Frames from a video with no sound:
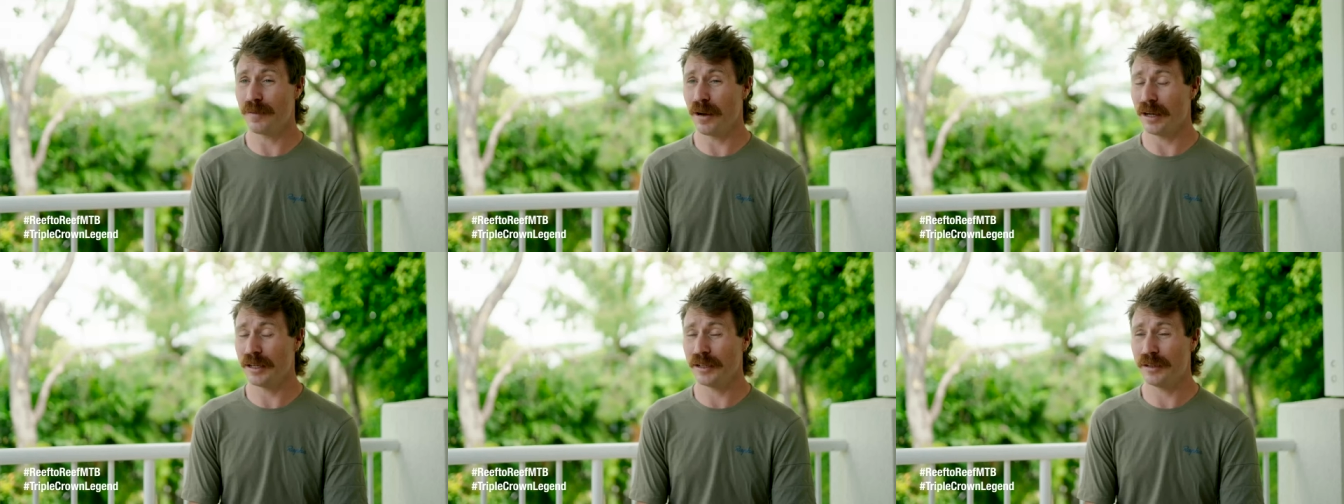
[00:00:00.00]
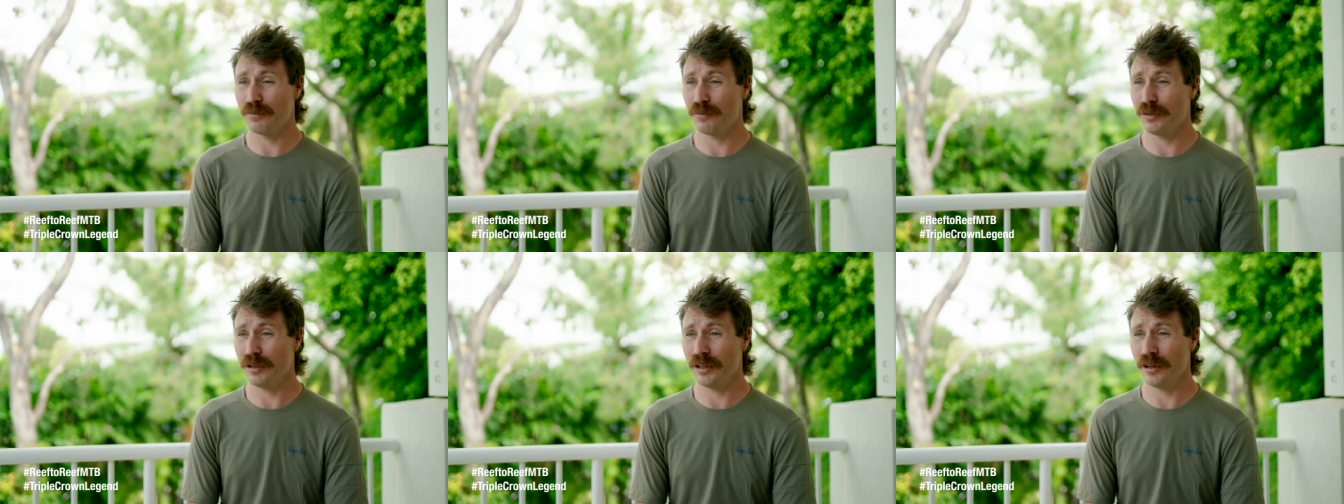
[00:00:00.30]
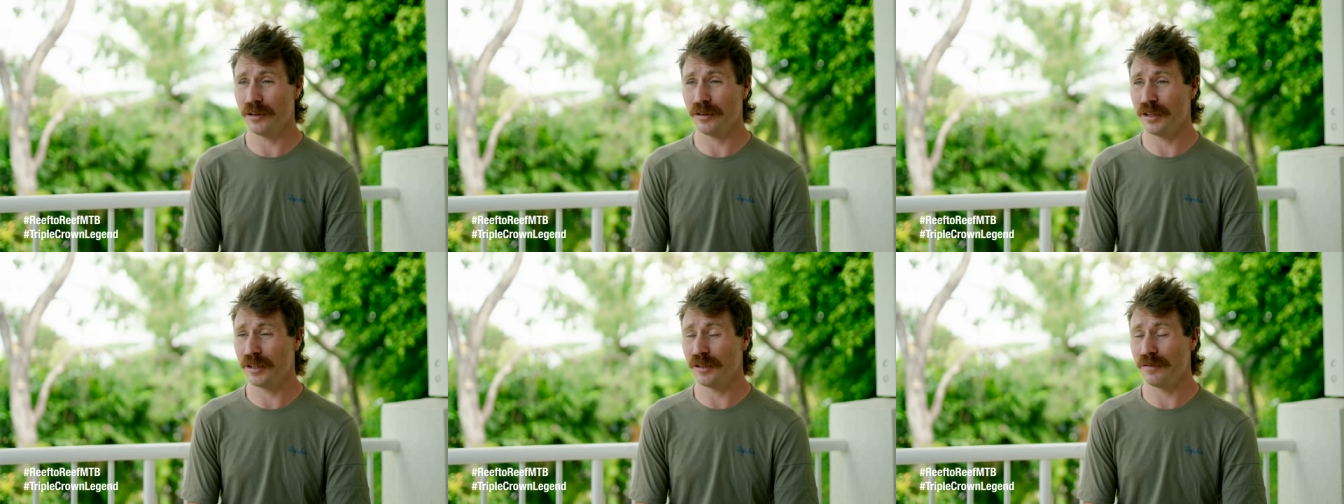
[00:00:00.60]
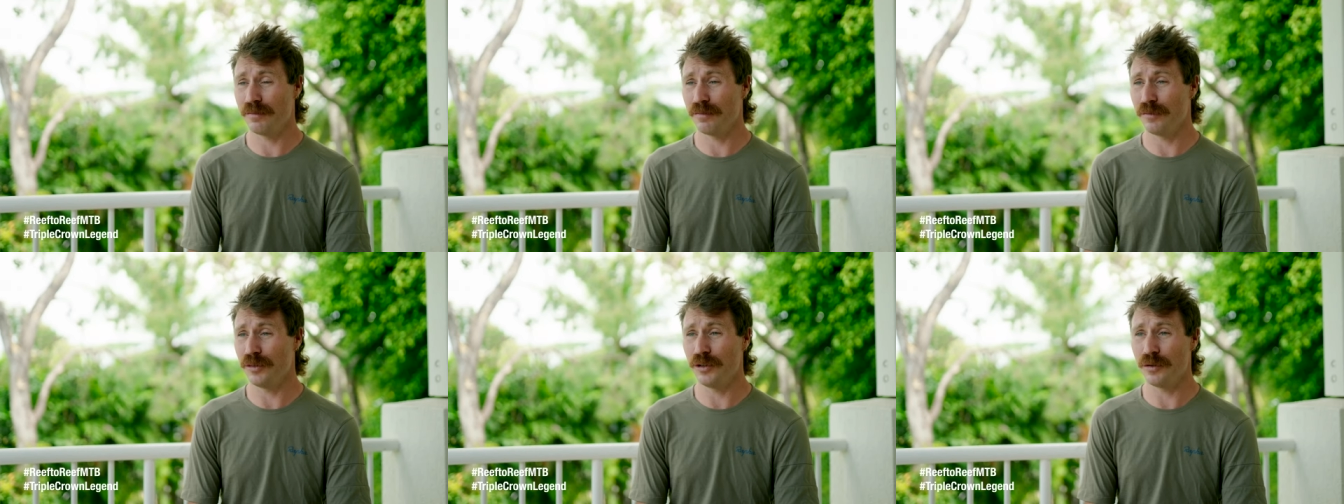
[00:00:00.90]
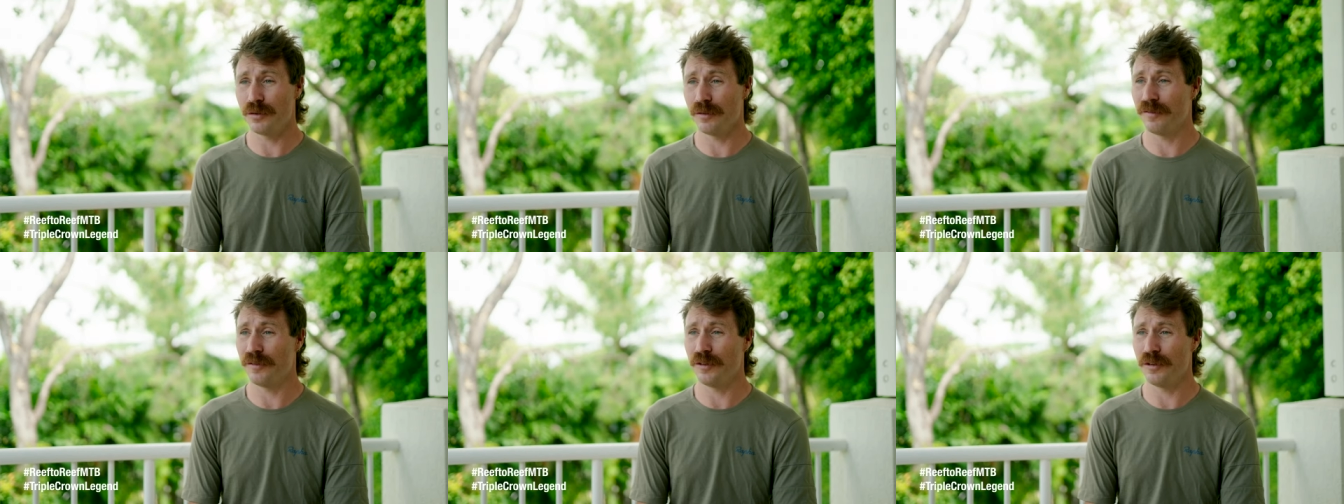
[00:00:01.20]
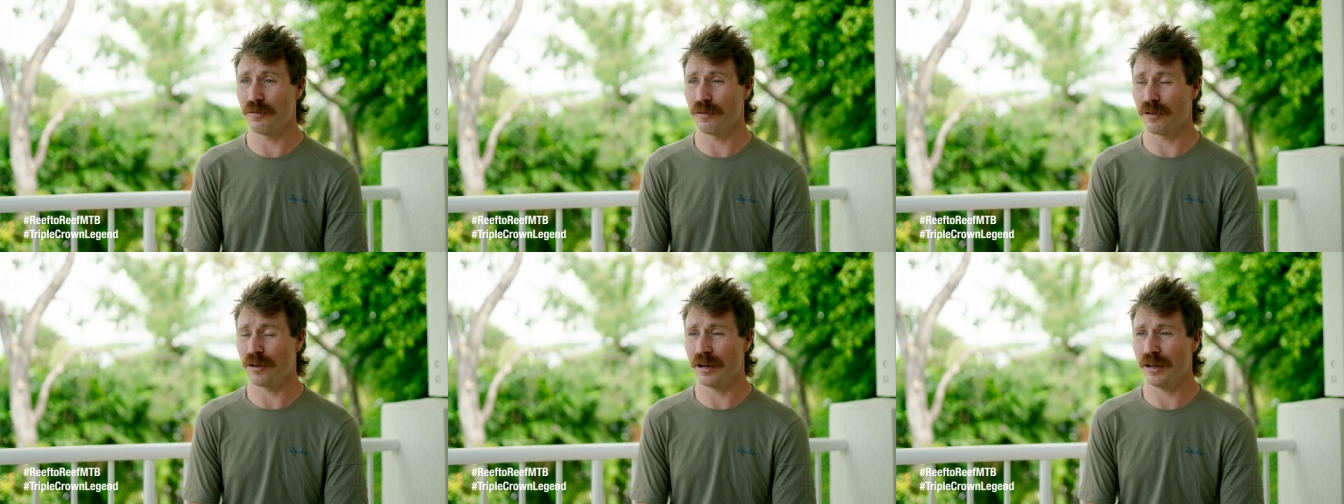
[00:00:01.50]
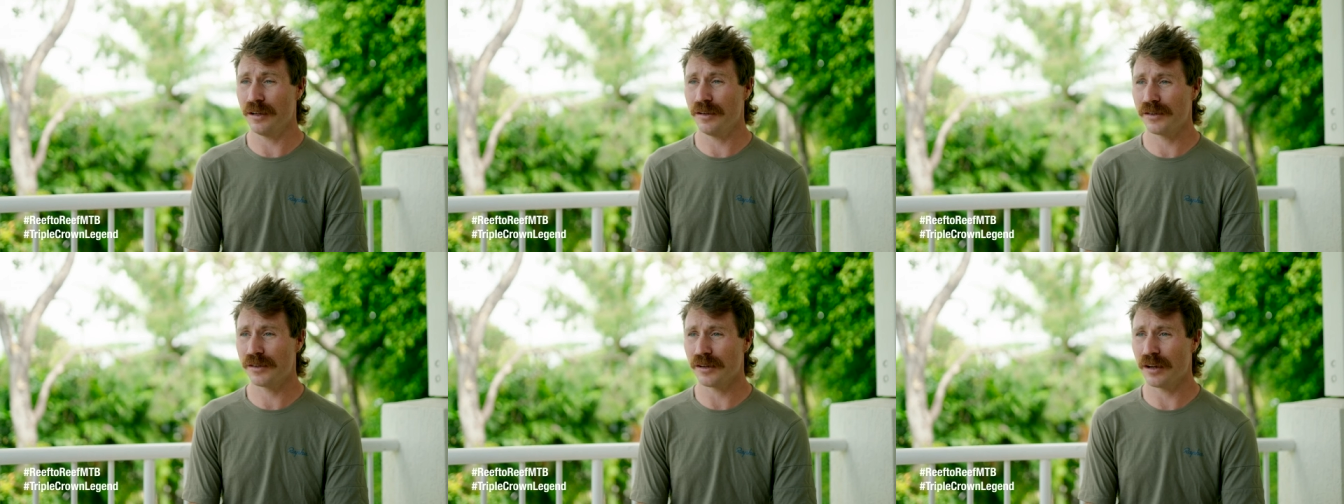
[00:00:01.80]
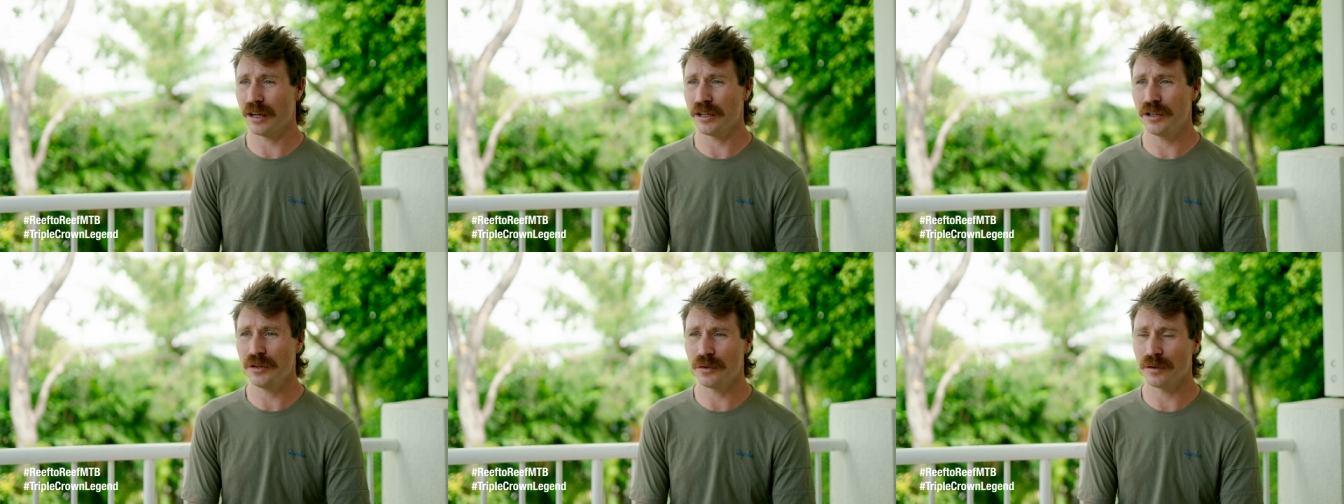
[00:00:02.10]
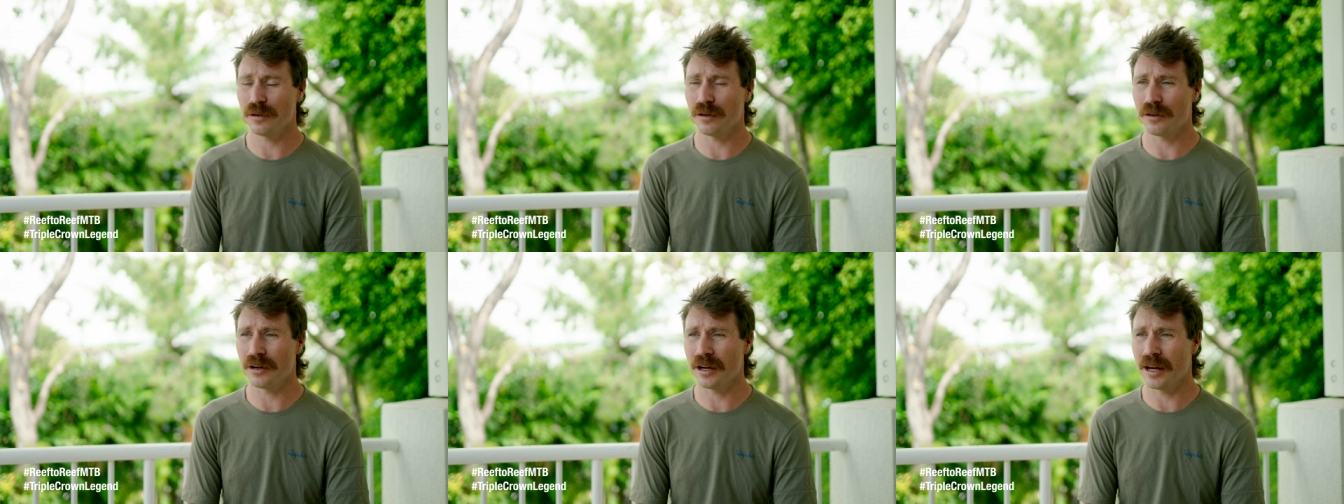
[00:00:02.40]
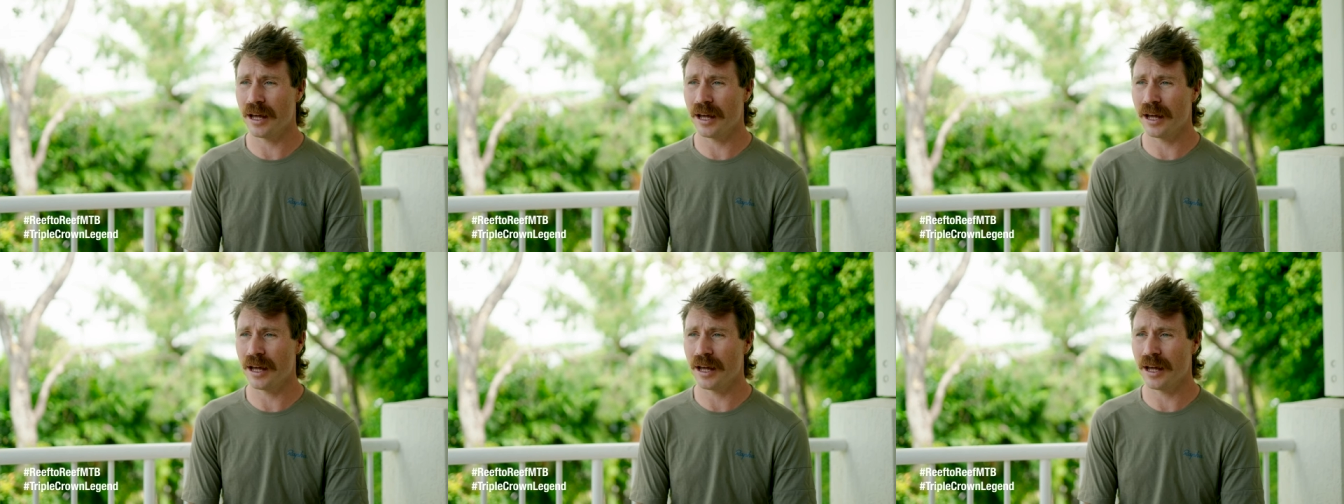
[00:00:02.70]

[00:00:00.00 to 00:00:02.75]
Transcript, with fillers: I really only knew a few riders. I knew a lot of